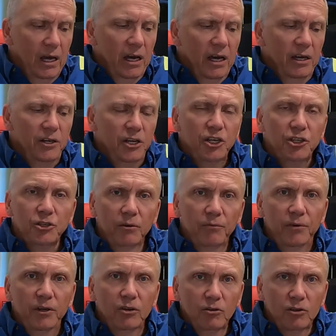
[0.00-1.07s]
Initial
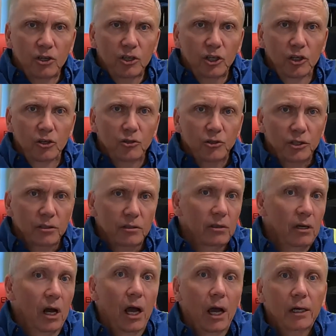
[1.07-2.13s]
field conclusions.
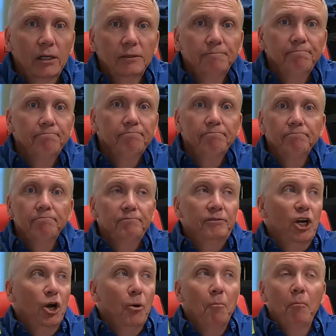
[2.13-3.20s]

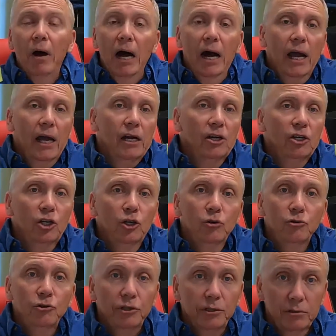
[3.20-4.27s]
They're my
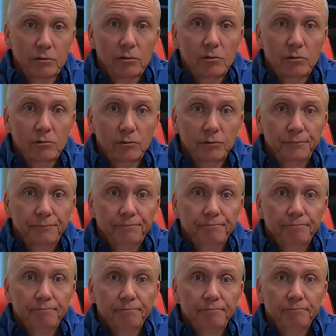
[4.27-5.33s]
conclusions
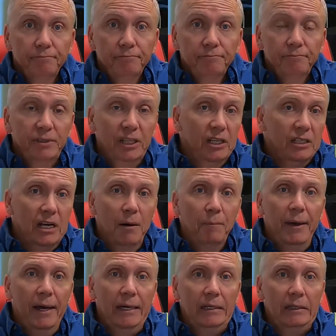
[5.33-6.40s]
because I'm
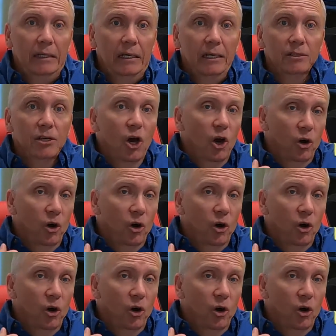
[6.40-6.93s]
making this.